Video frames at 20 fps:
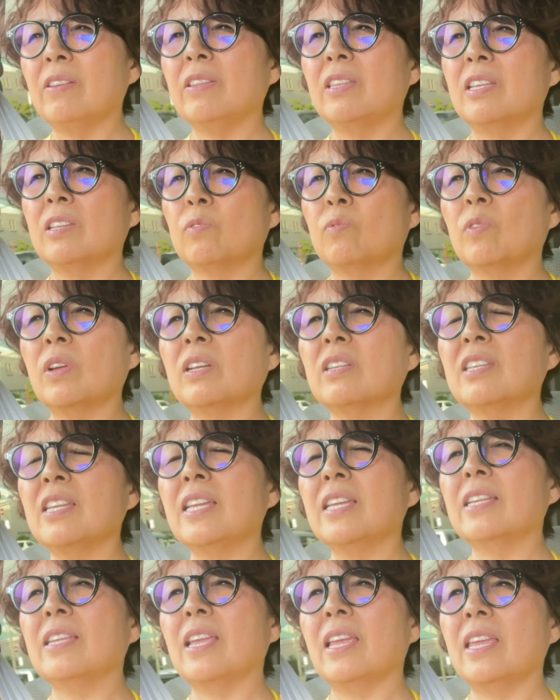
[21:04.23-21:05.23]

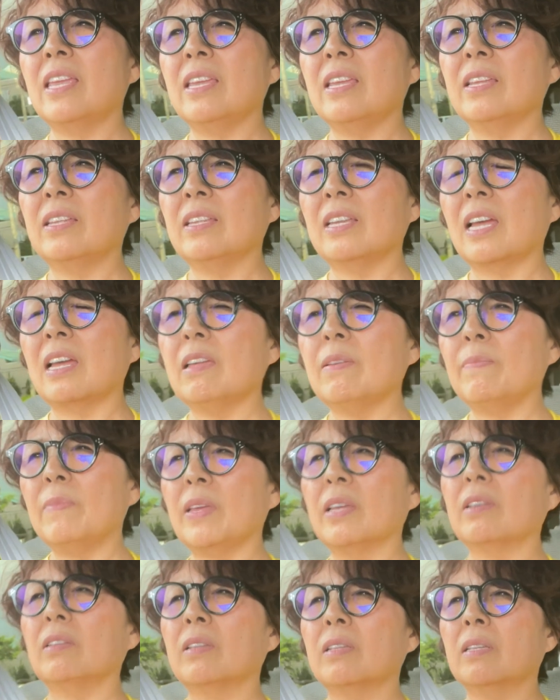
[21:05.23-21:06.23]
distracted, and I
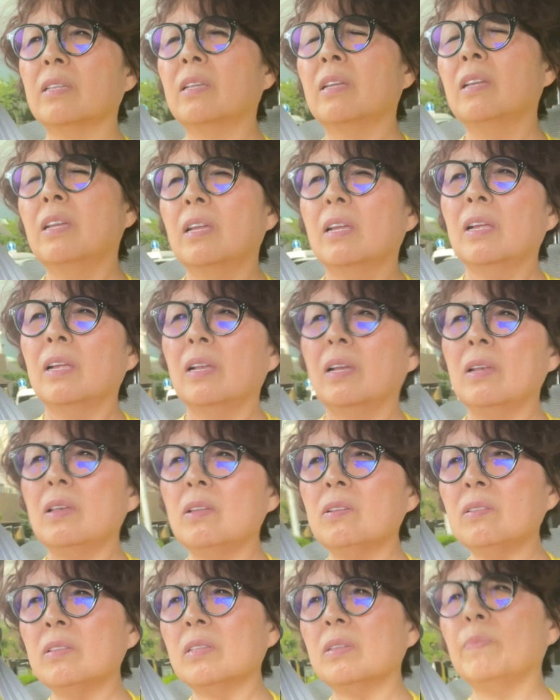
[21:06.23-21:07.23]
make
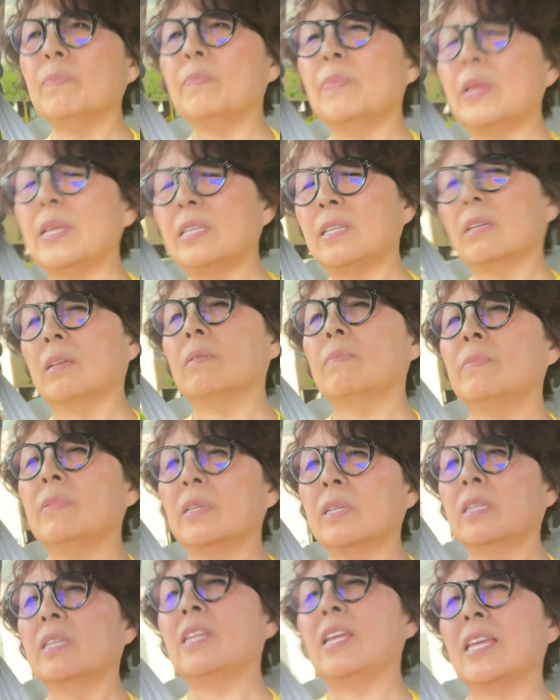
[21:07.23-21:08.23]
lots of basic
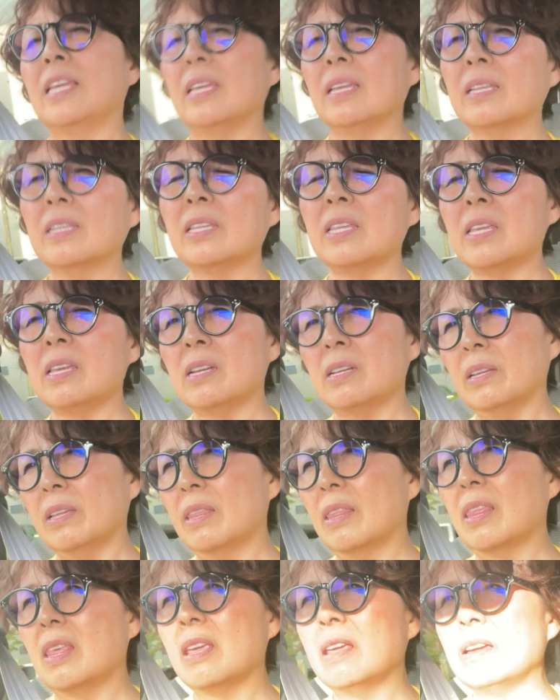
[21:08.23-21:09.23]
mistakes here
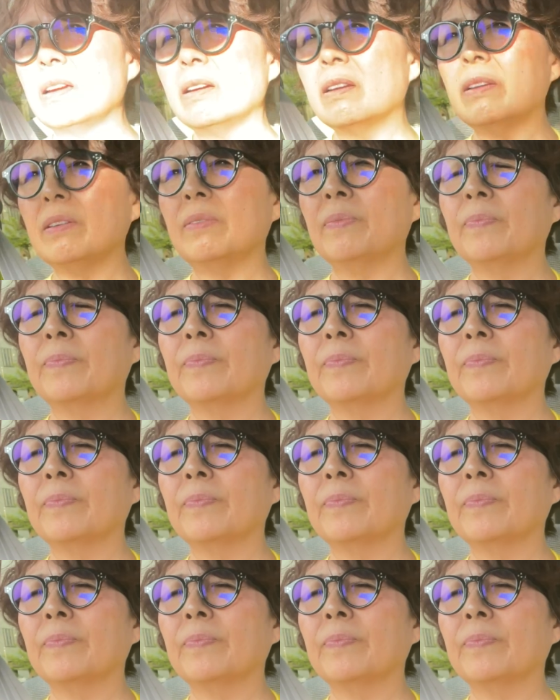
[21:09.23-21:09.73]
and there.